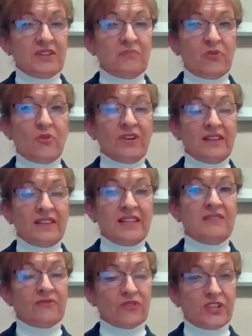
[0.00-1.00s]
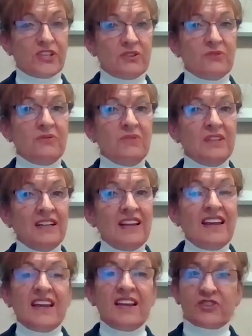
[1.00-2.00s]
importantly for you,
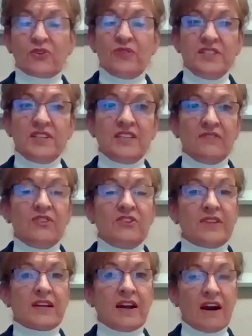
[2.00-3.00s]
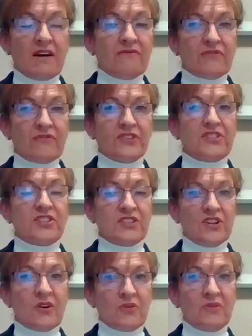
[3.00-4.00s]
it's going to give you the comfort to
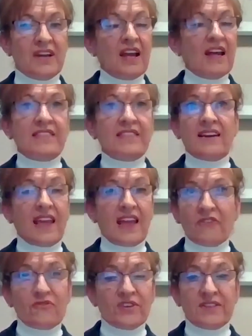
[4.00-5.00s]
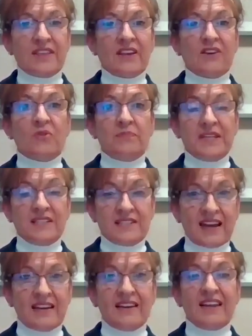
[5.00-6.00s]
know that everything will be
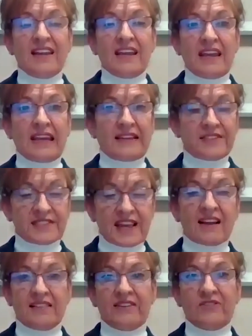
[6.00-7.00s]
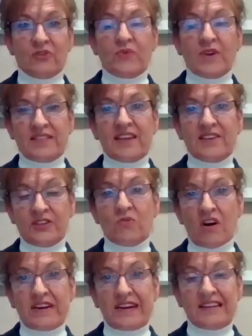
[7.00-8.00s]
done exactly the way that you
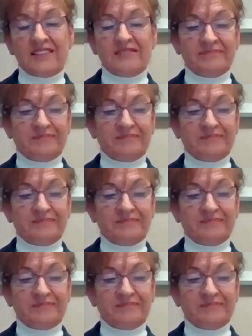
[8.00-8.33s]
want it.